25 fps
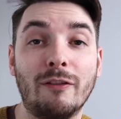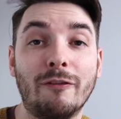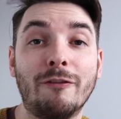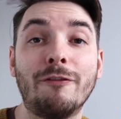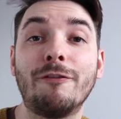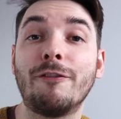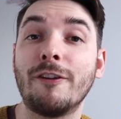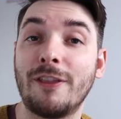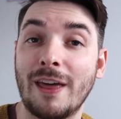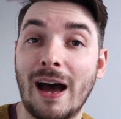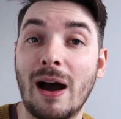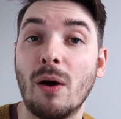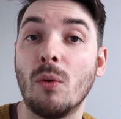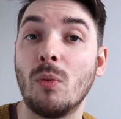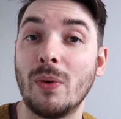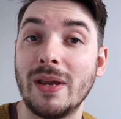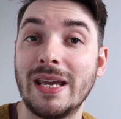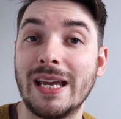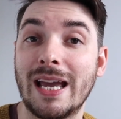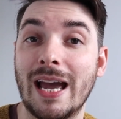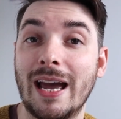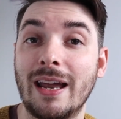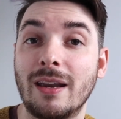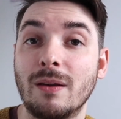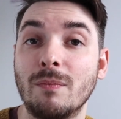for that
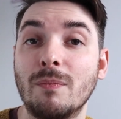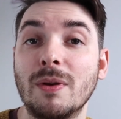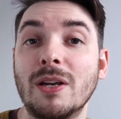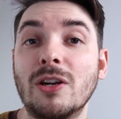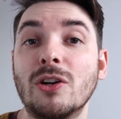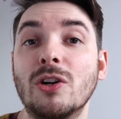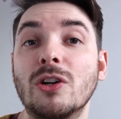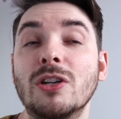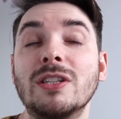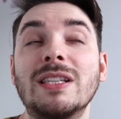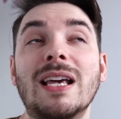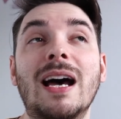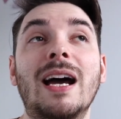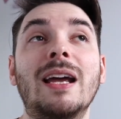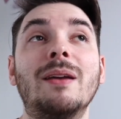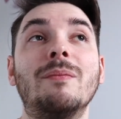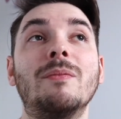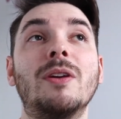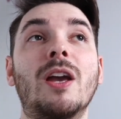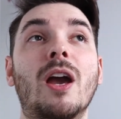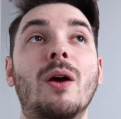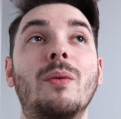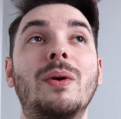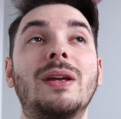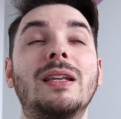weekend because I'm
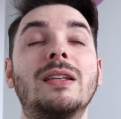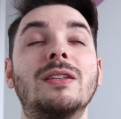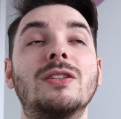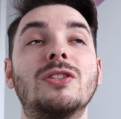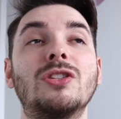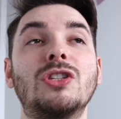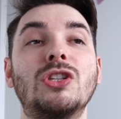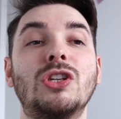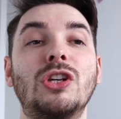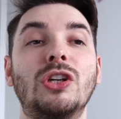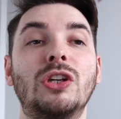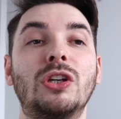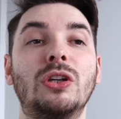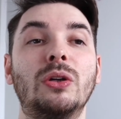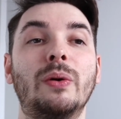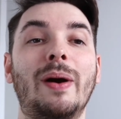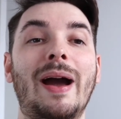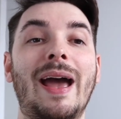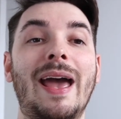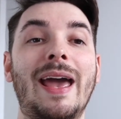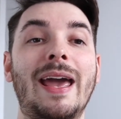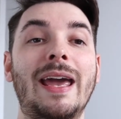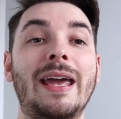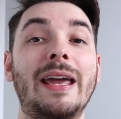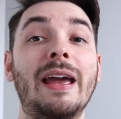going to
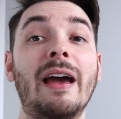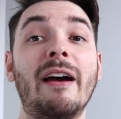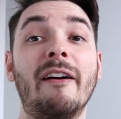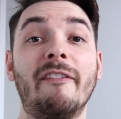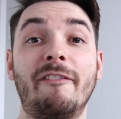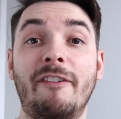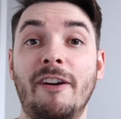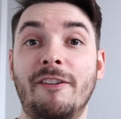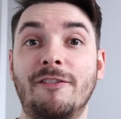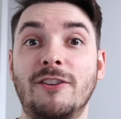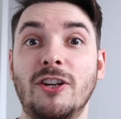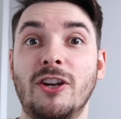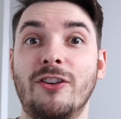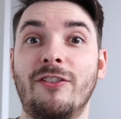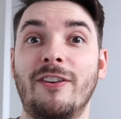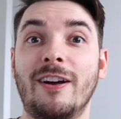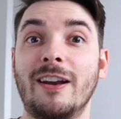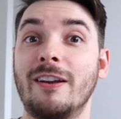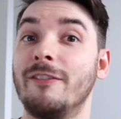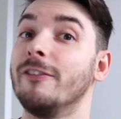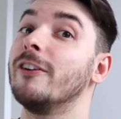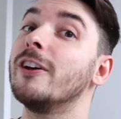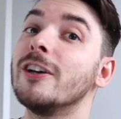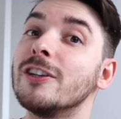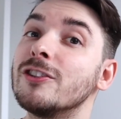a 50th
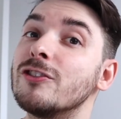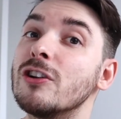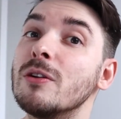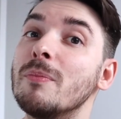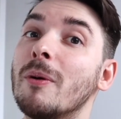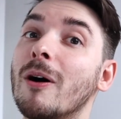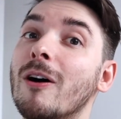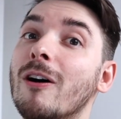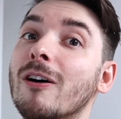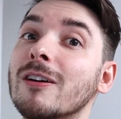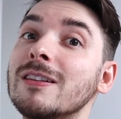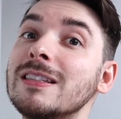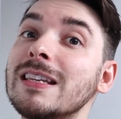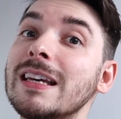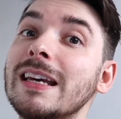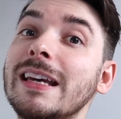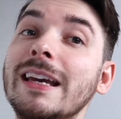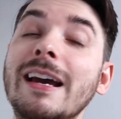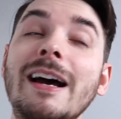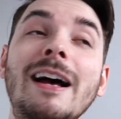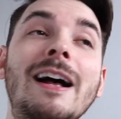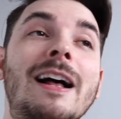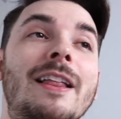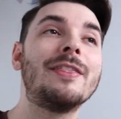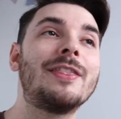anniversary party.
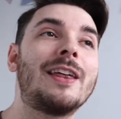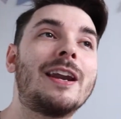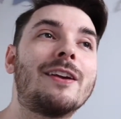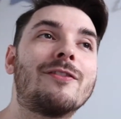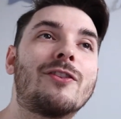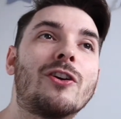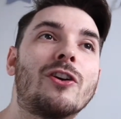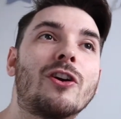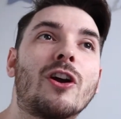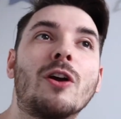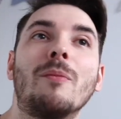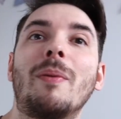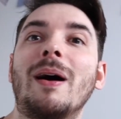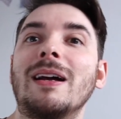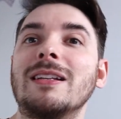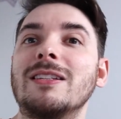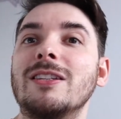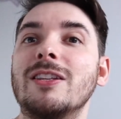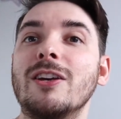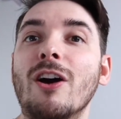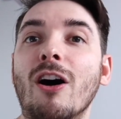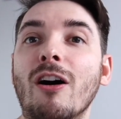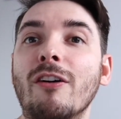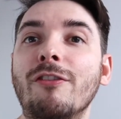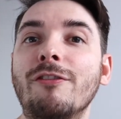Then I've got to go back to
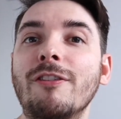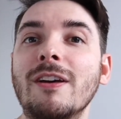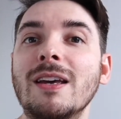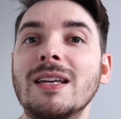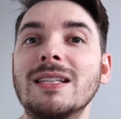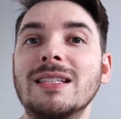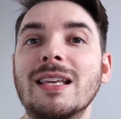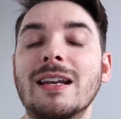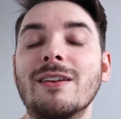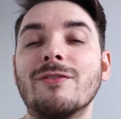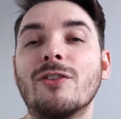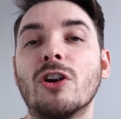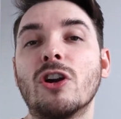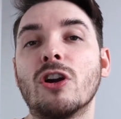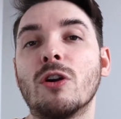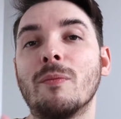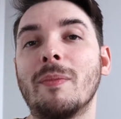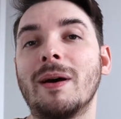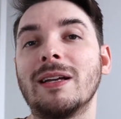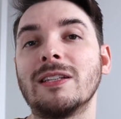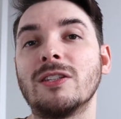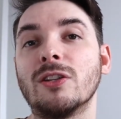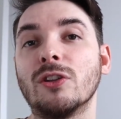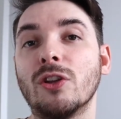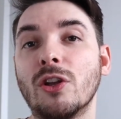the office, then I've got to go
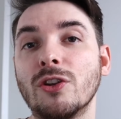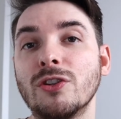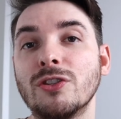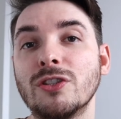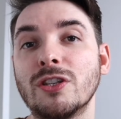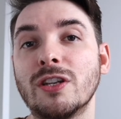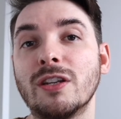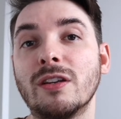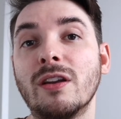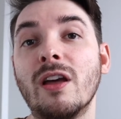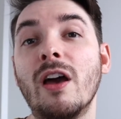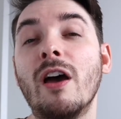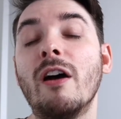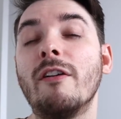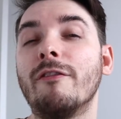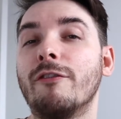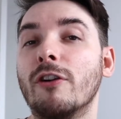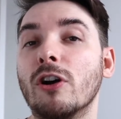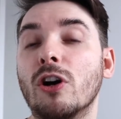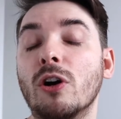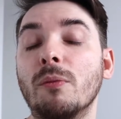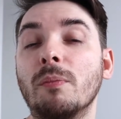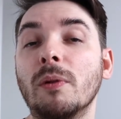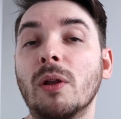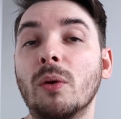back to London for
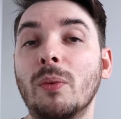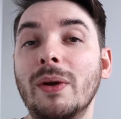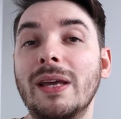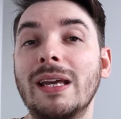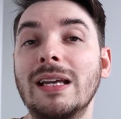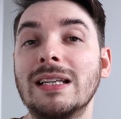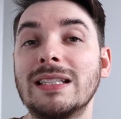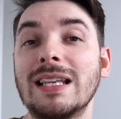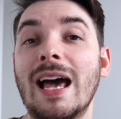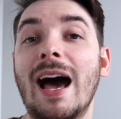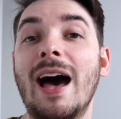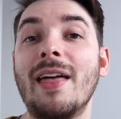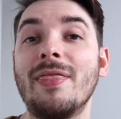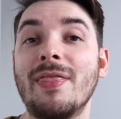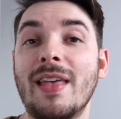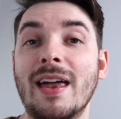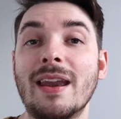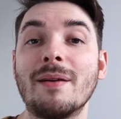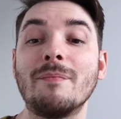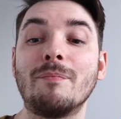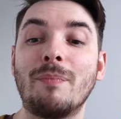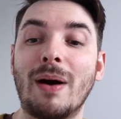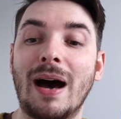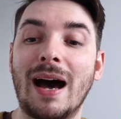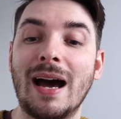a couple of weeks, and then
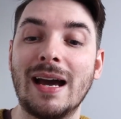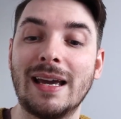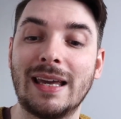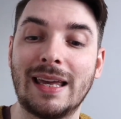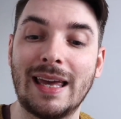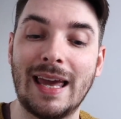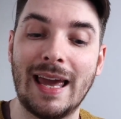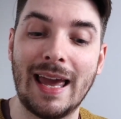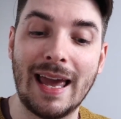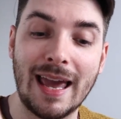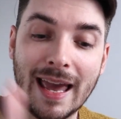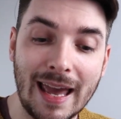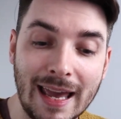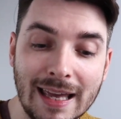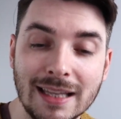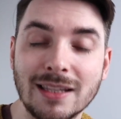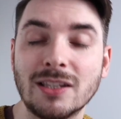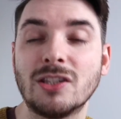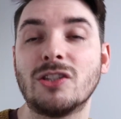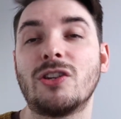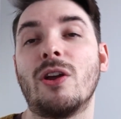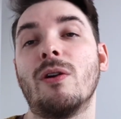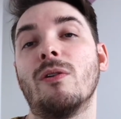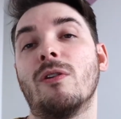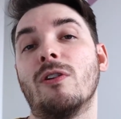I'm back in
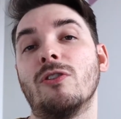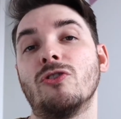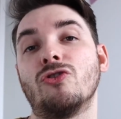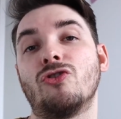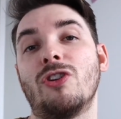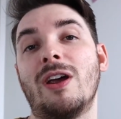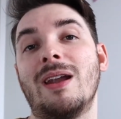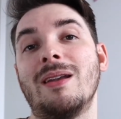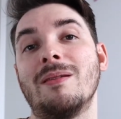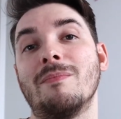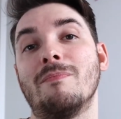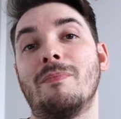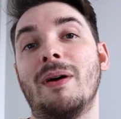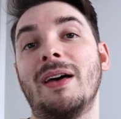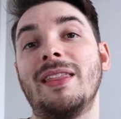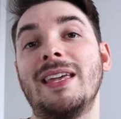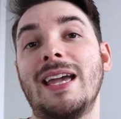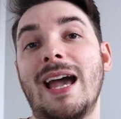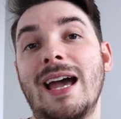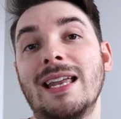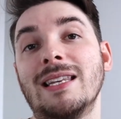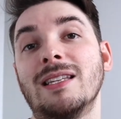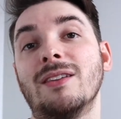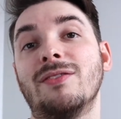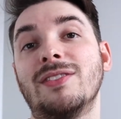Stoke-on-Trent by the
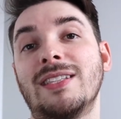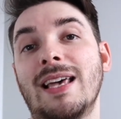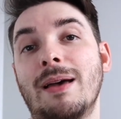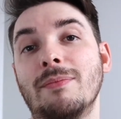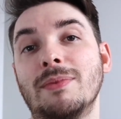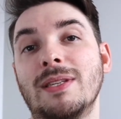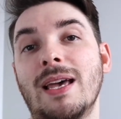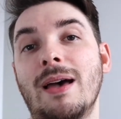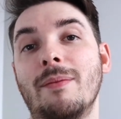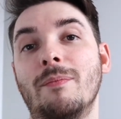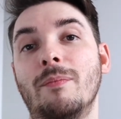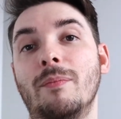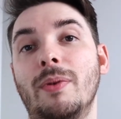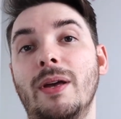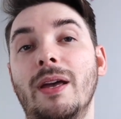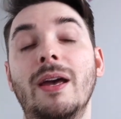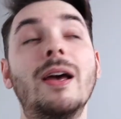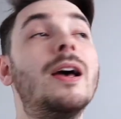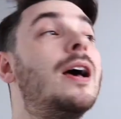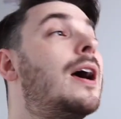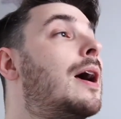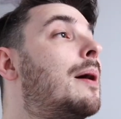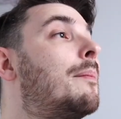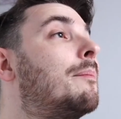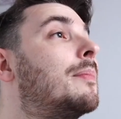end of September
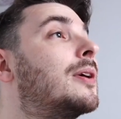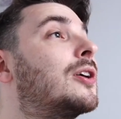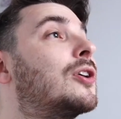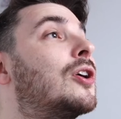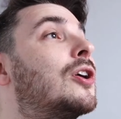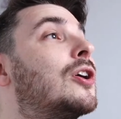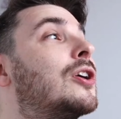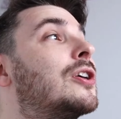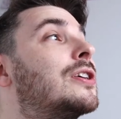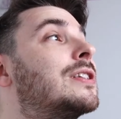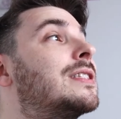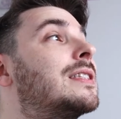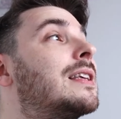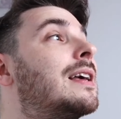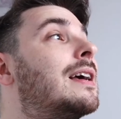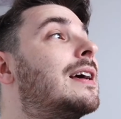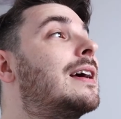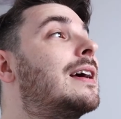because